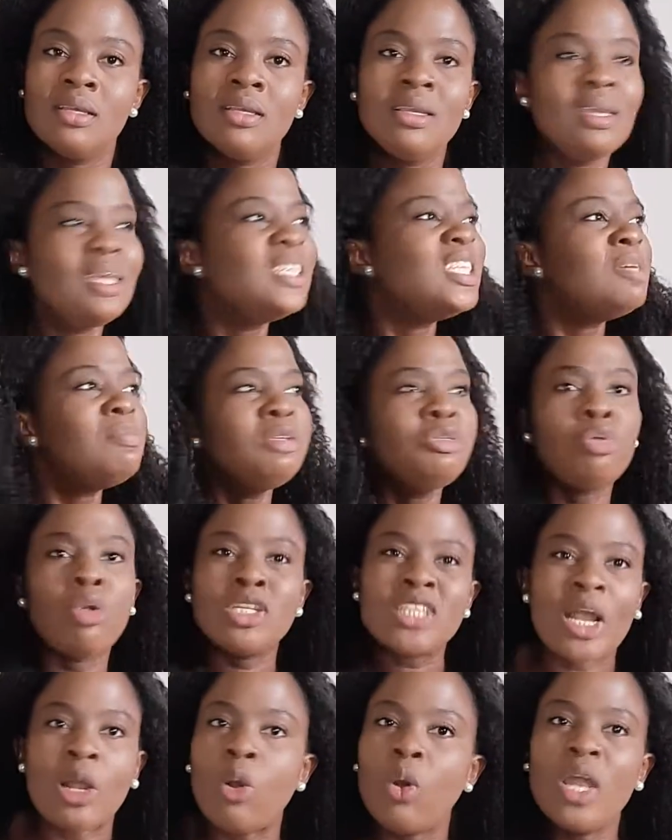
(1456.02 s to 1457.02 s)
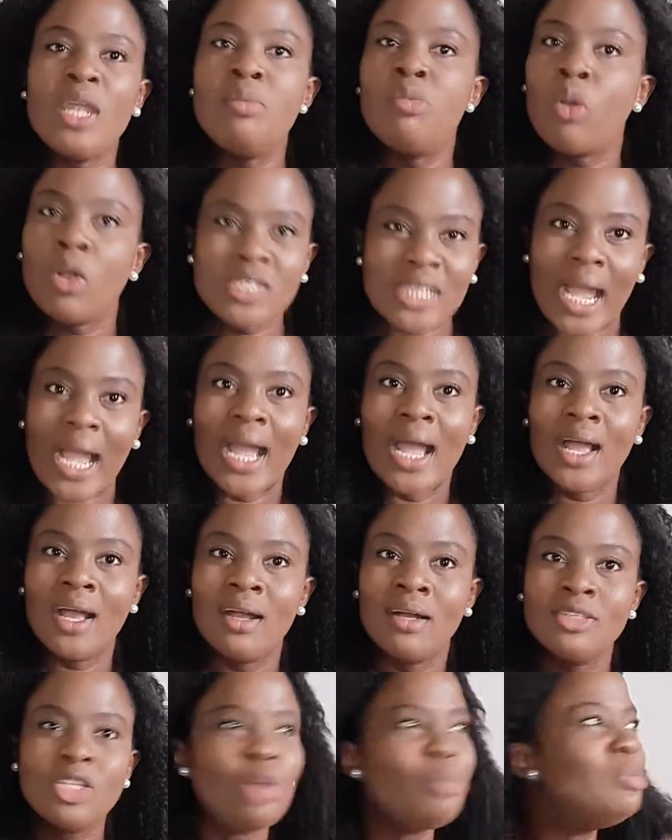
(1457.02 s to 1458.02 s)
His name is Roger. Call him Roger.
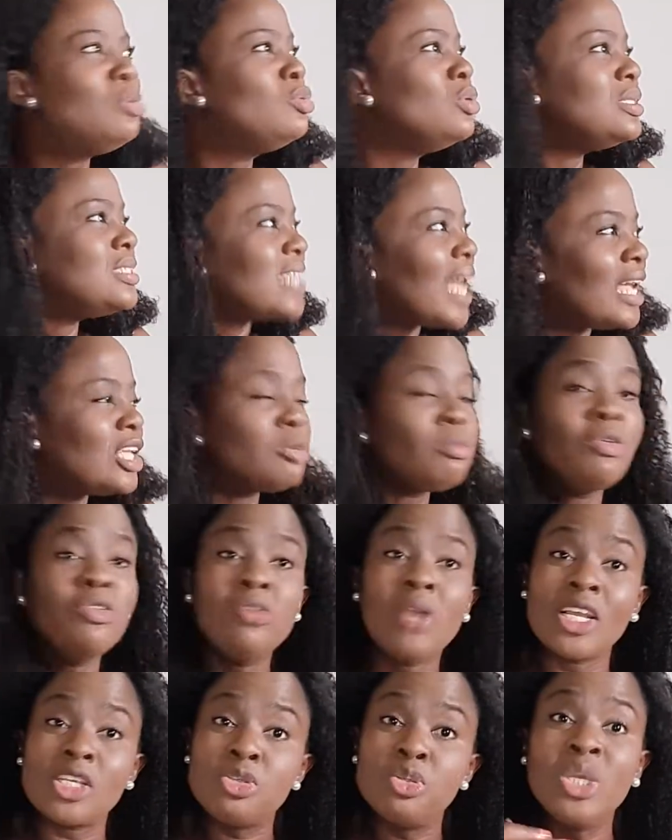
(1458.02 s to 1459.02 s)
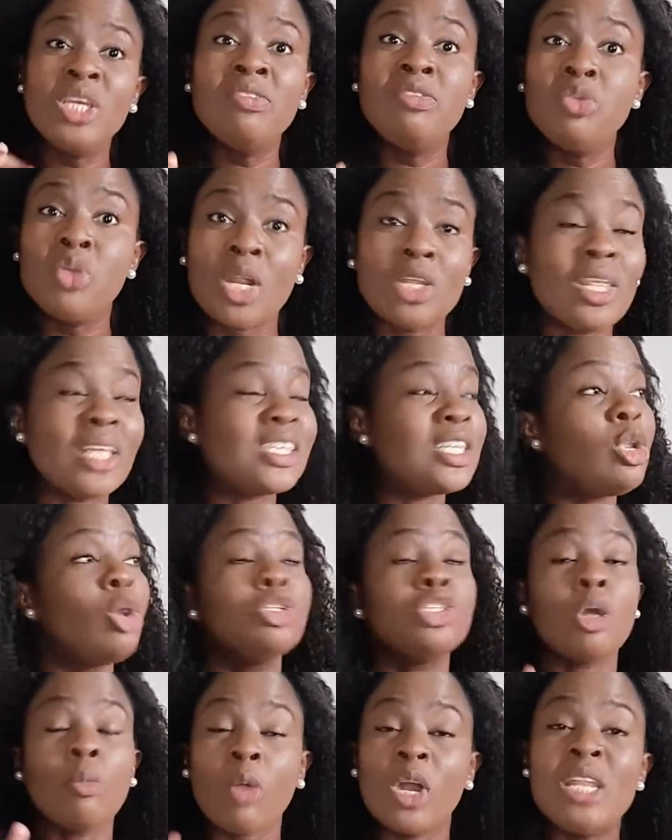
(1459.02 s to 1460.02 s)
Don't be doing sa. Some of you guys, you even know that they say,
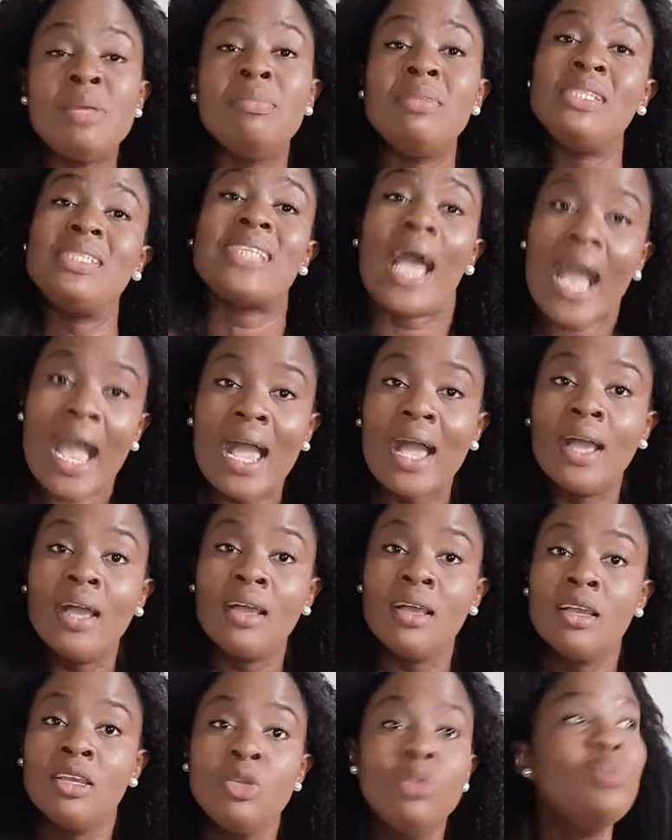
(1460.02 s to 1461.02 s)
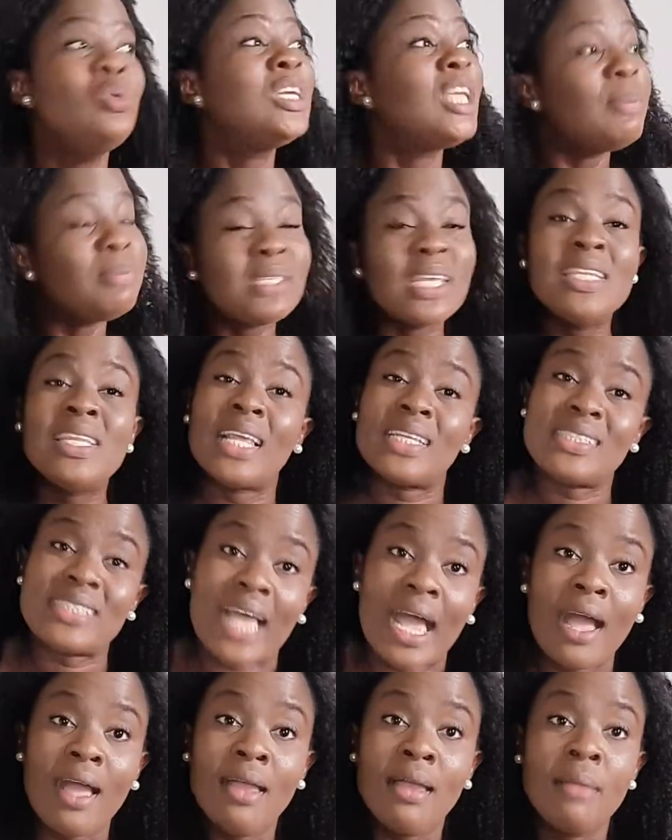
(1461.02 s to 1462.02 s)
stop calling me sa. You keep saying the sa.
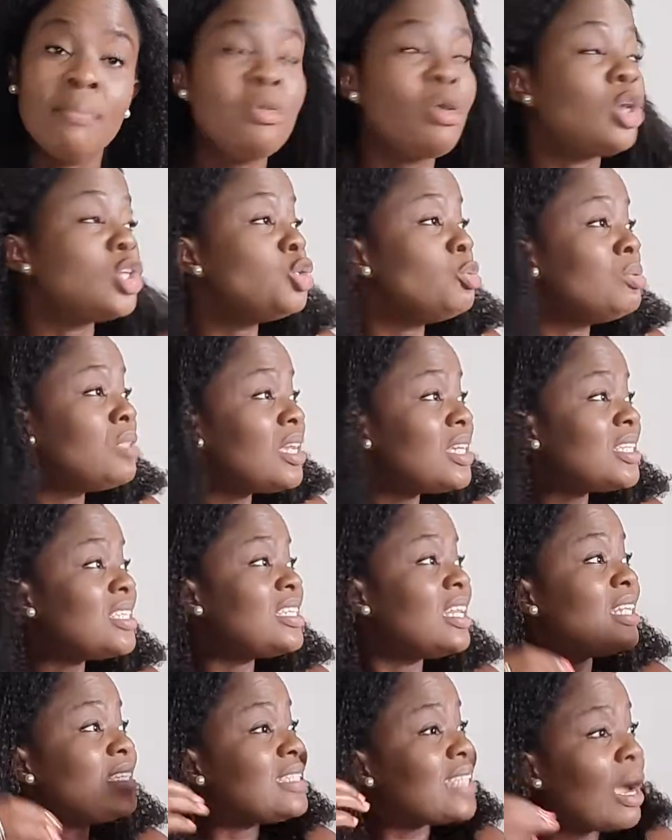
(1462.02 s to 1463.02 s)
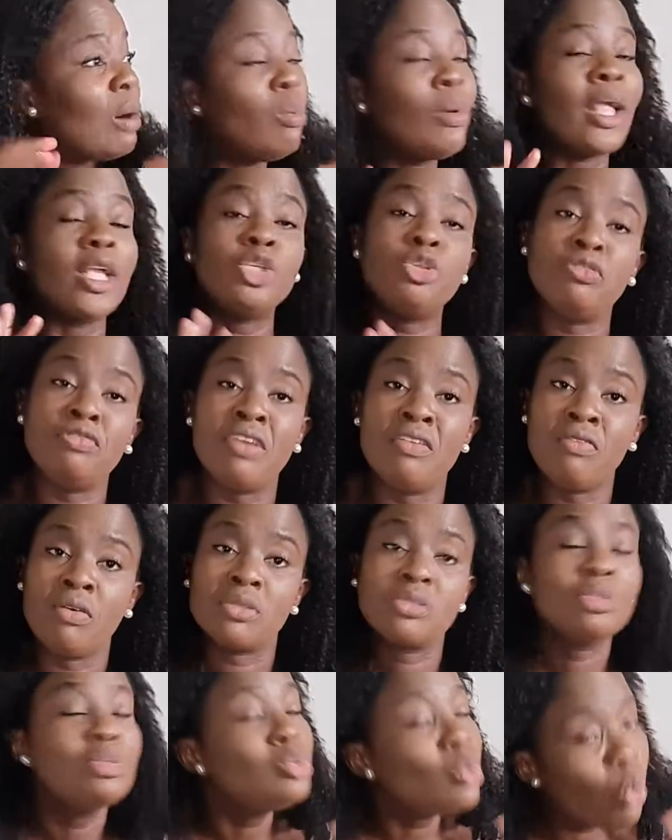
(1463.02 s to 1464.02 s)
Because you'll be thinking the sa will get you
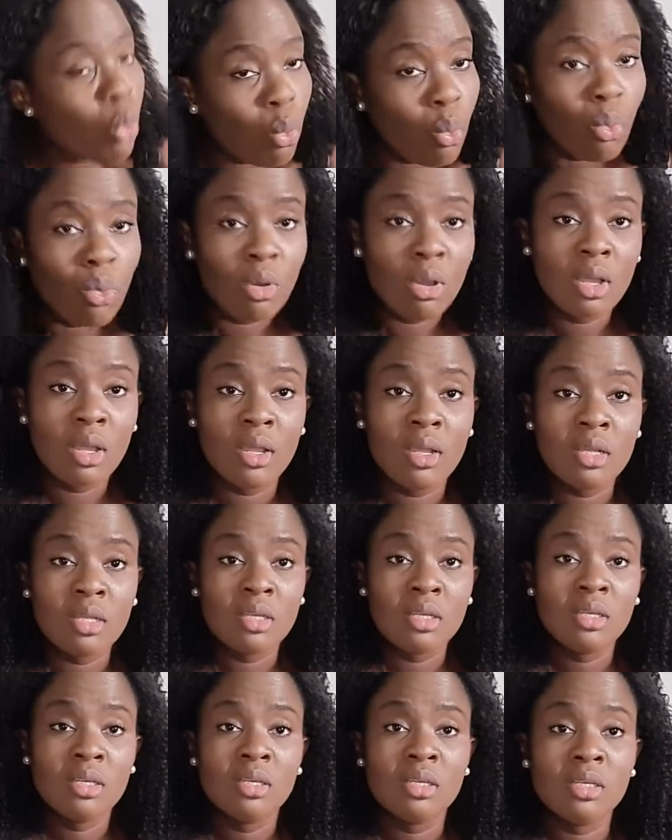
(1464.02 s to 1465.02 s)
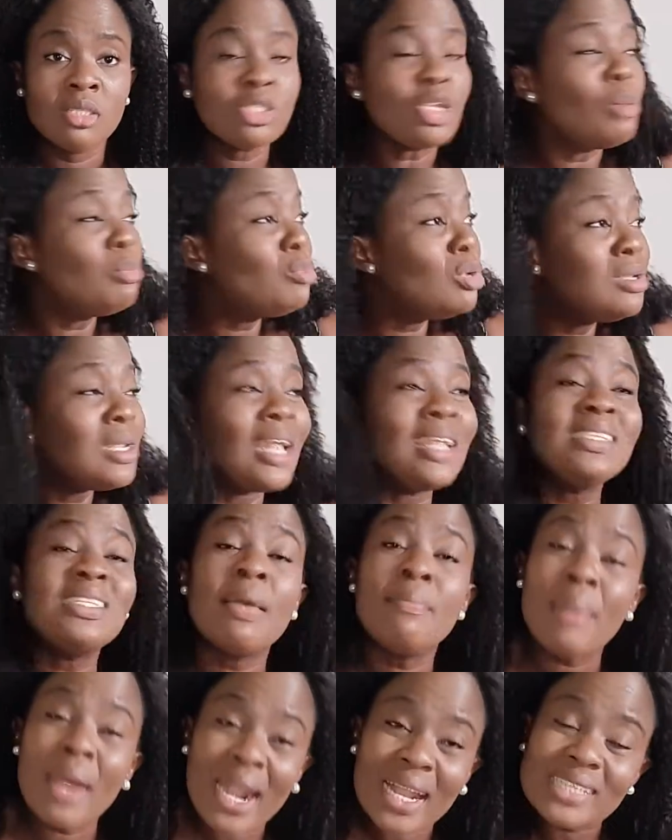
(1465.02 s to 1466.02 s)
favors. No. Stop doing that. It's
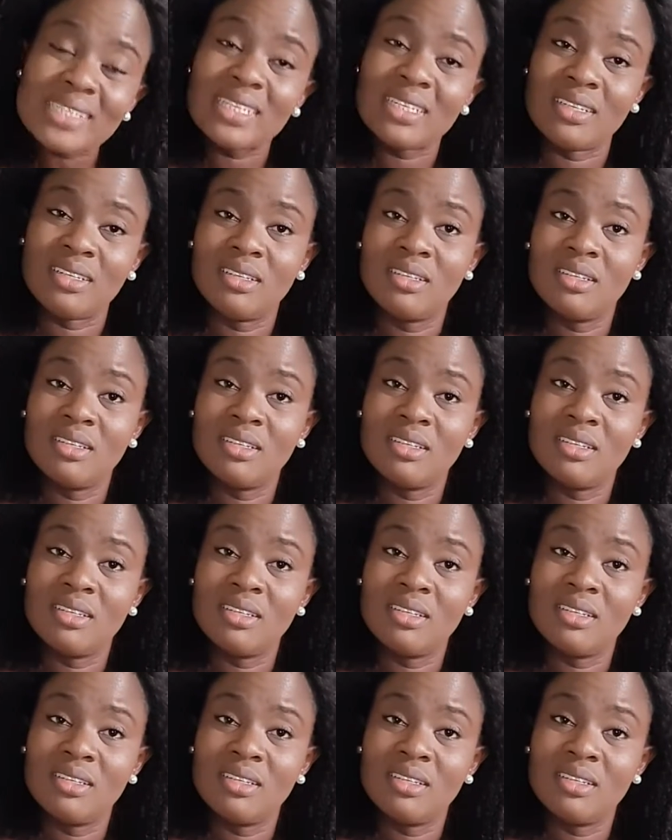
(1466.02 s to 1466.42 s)
embarrassing.